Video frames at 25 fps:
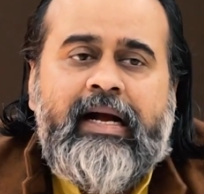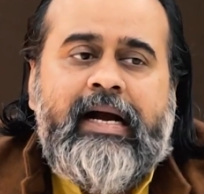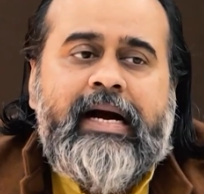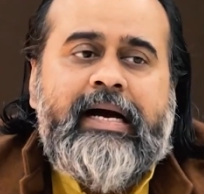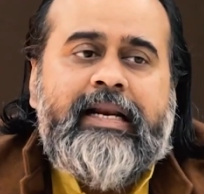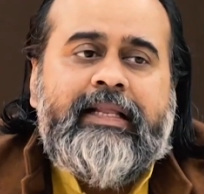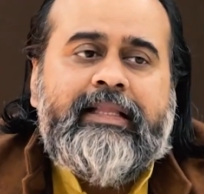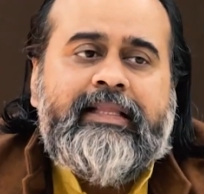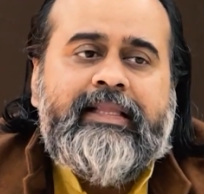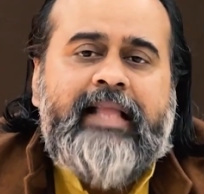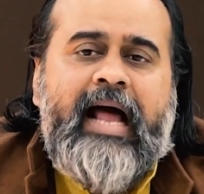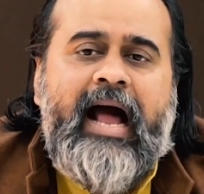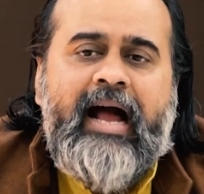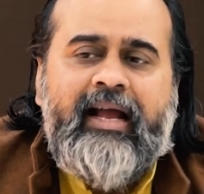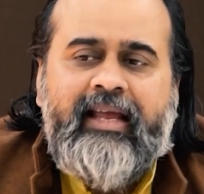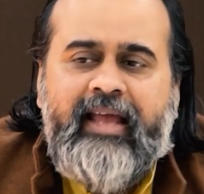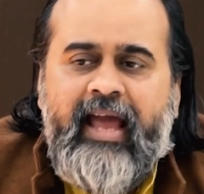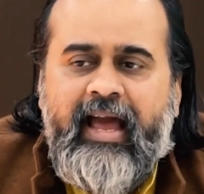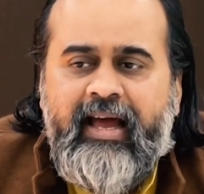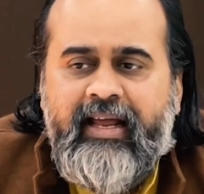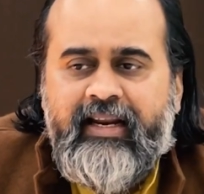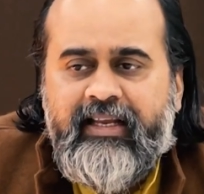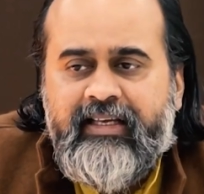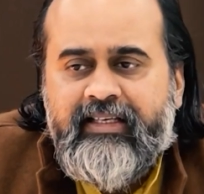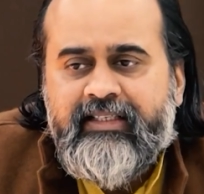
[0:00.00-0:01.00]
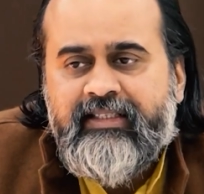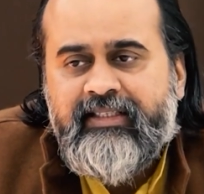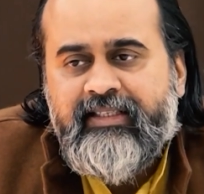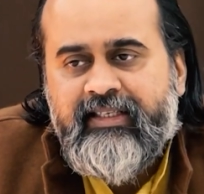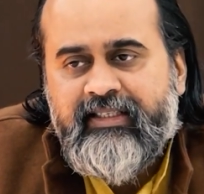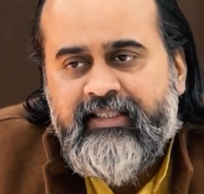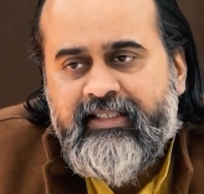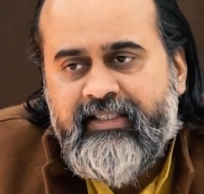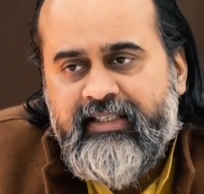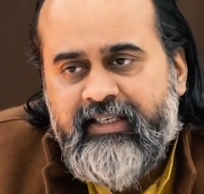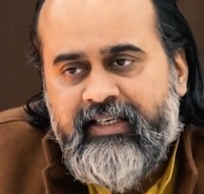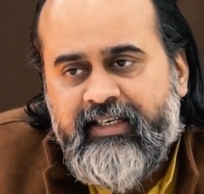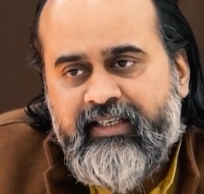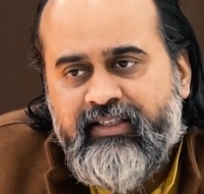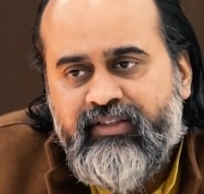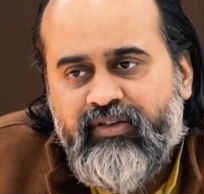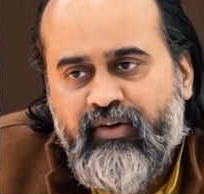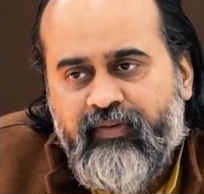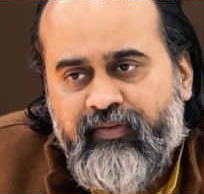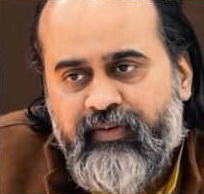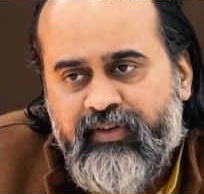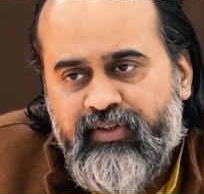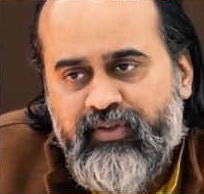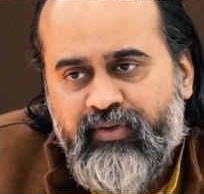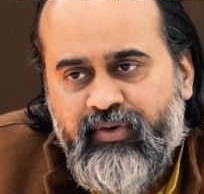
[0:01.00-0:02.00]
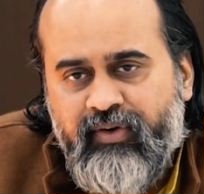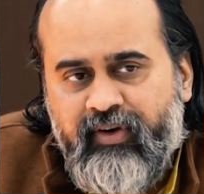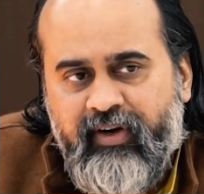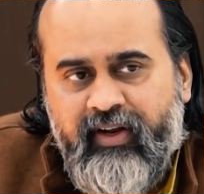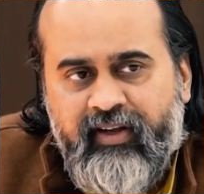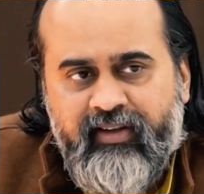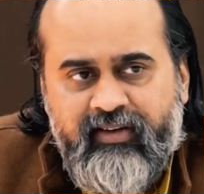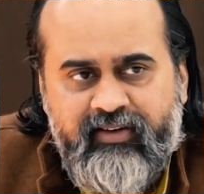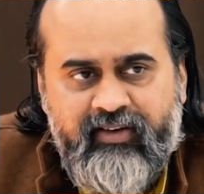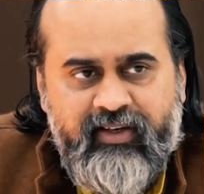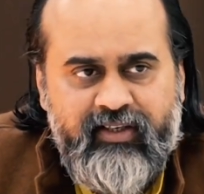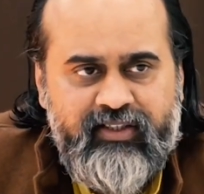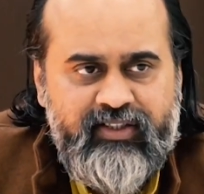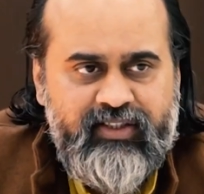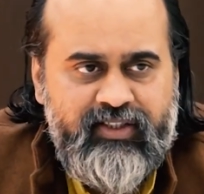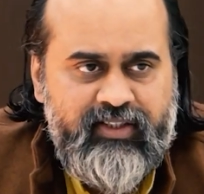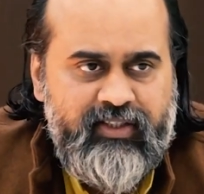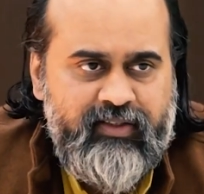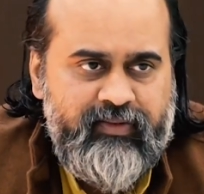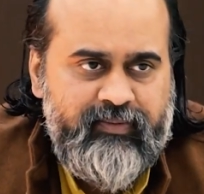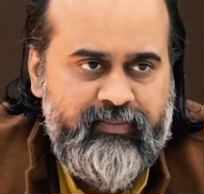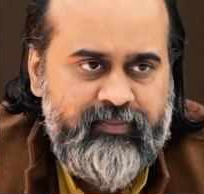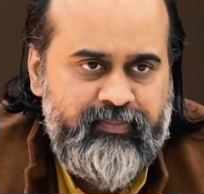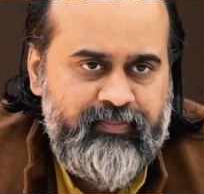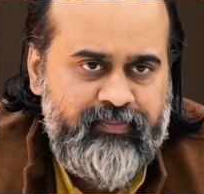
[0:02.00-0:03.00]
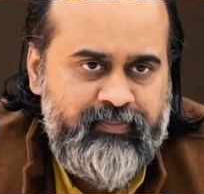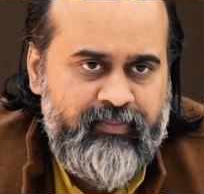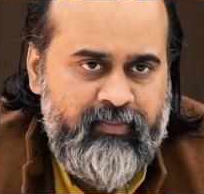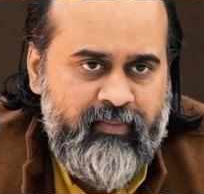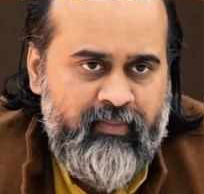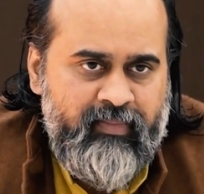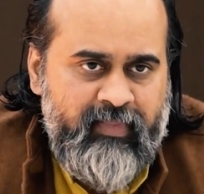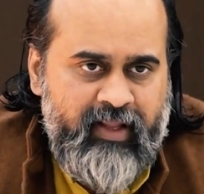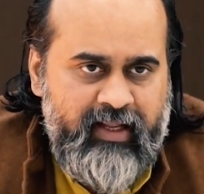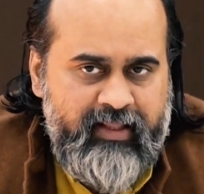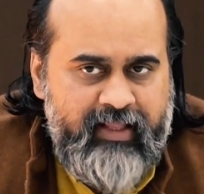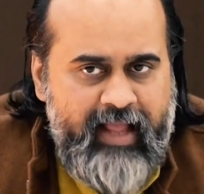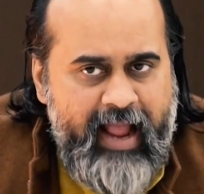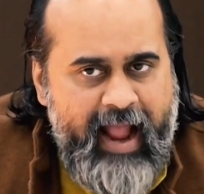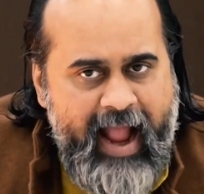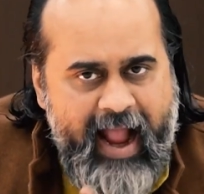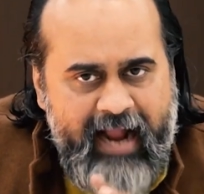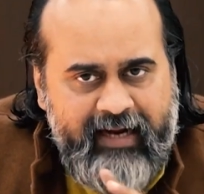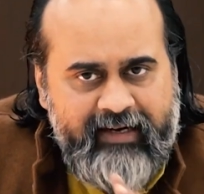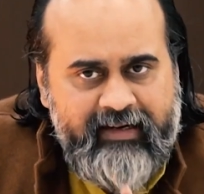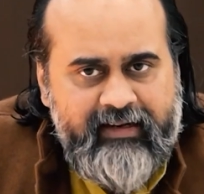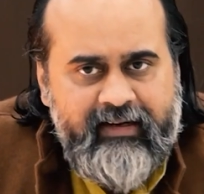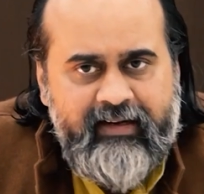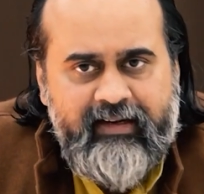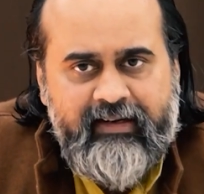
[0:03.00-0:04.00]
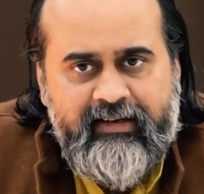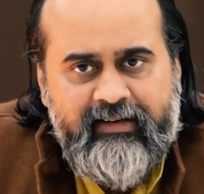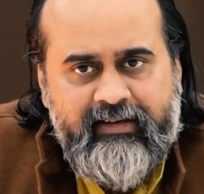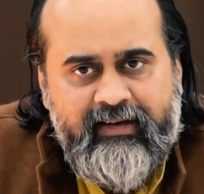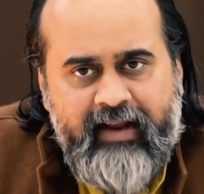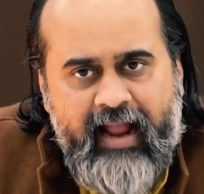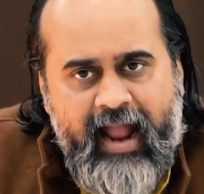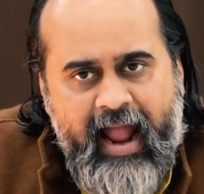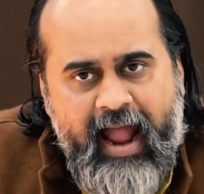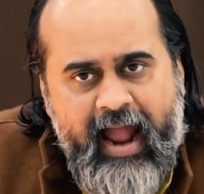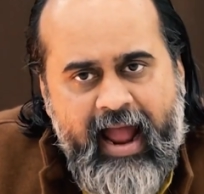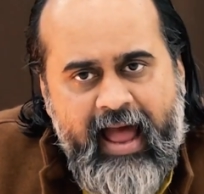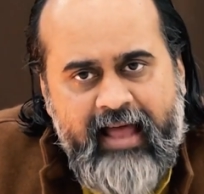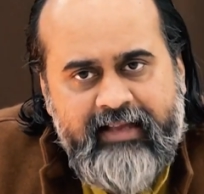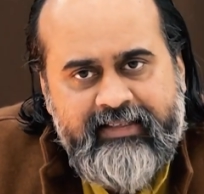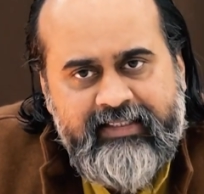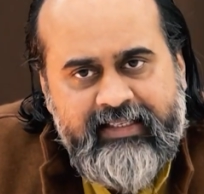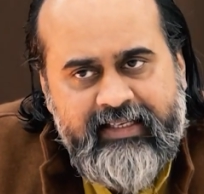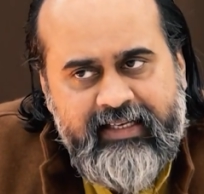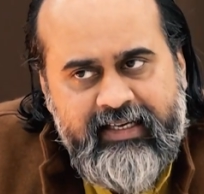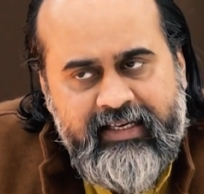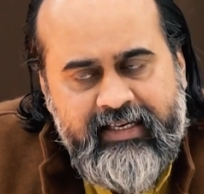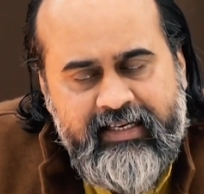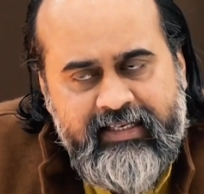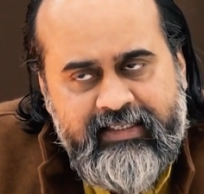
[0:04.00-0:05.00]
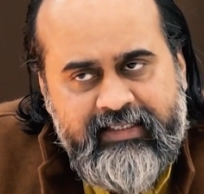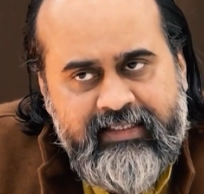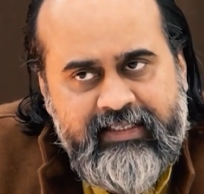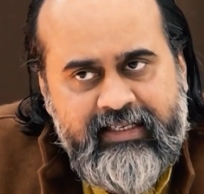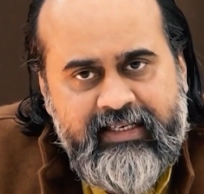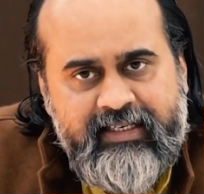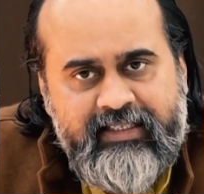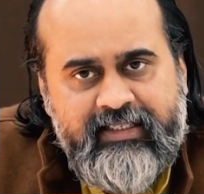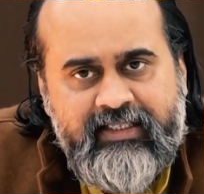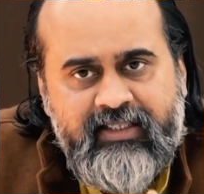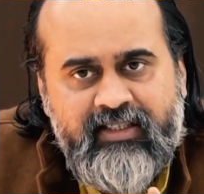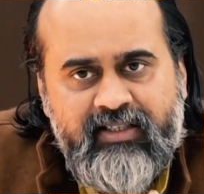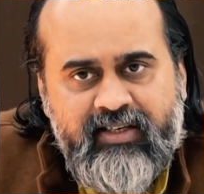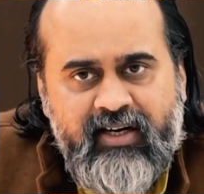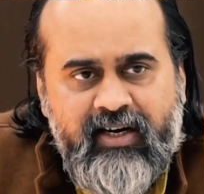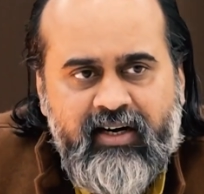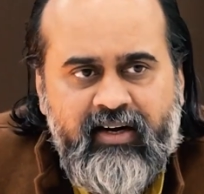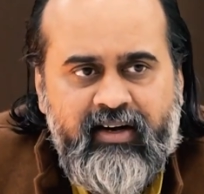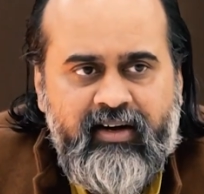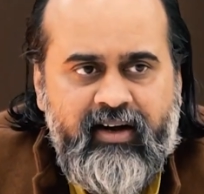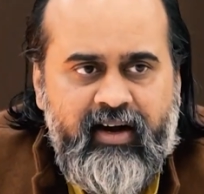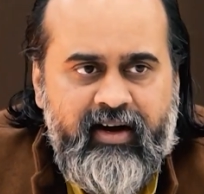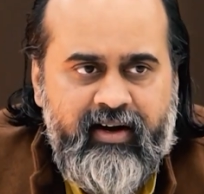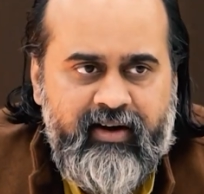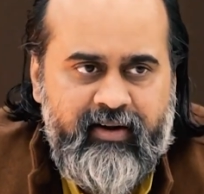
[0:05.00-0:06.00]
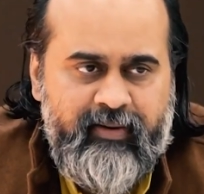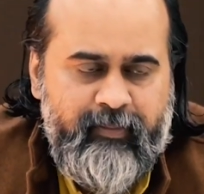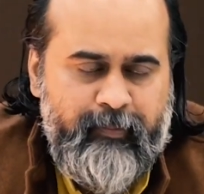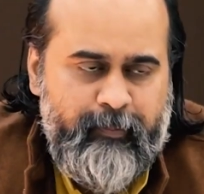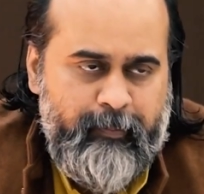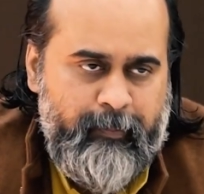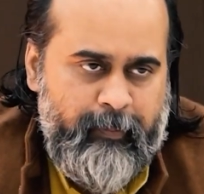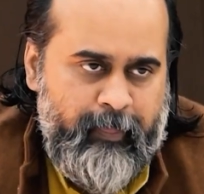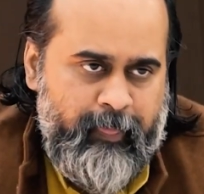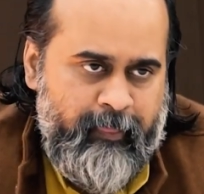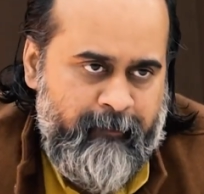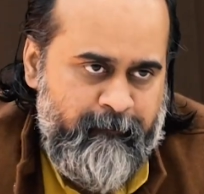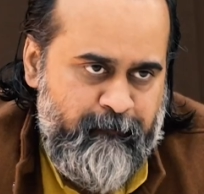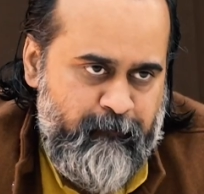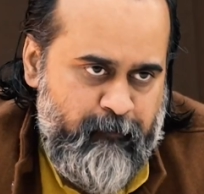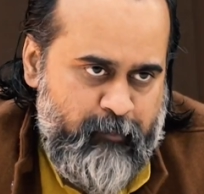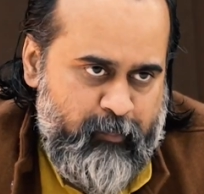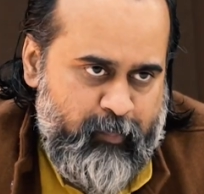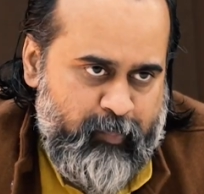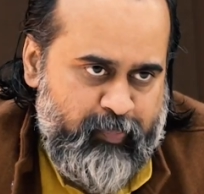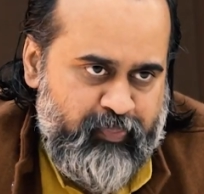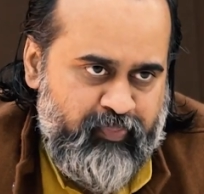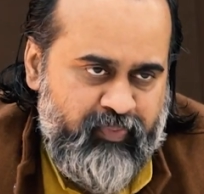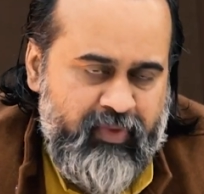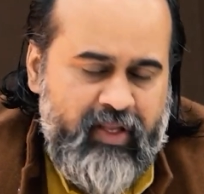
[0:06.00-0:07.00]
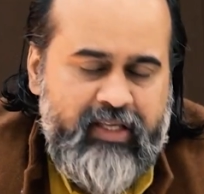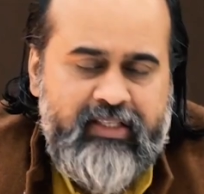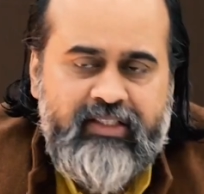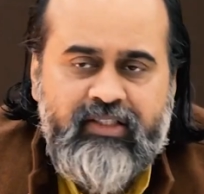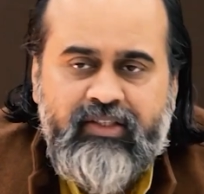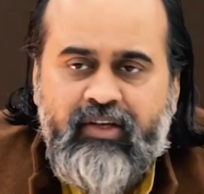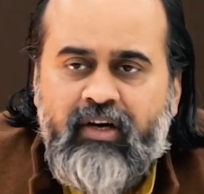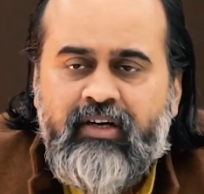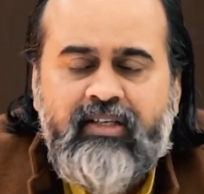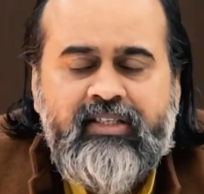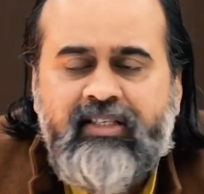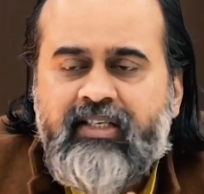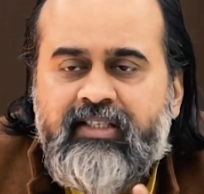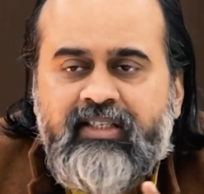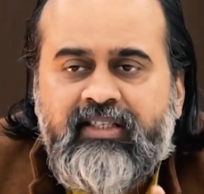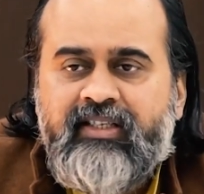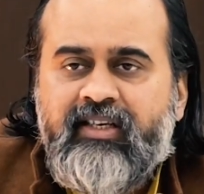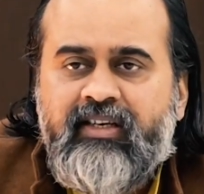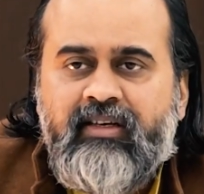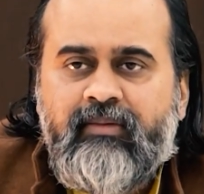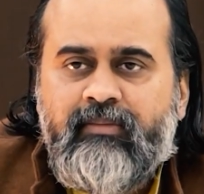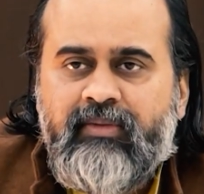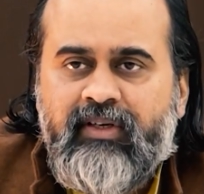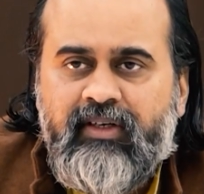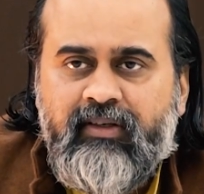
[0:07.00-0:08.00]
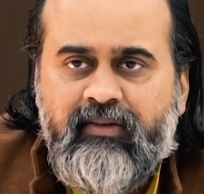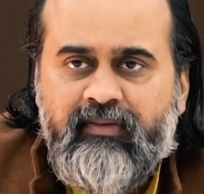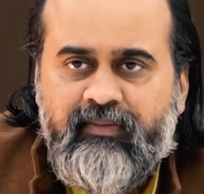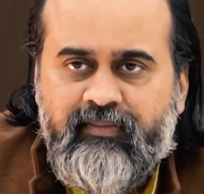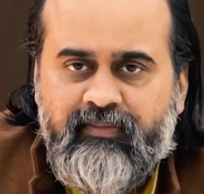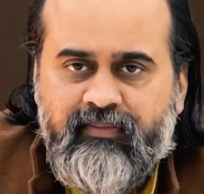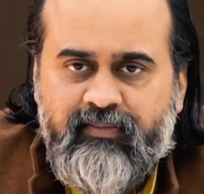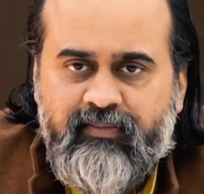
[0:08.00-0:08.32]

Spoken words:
Karta carries the seeds of his own destruction. The actor, as he is constructed, is not sustainable.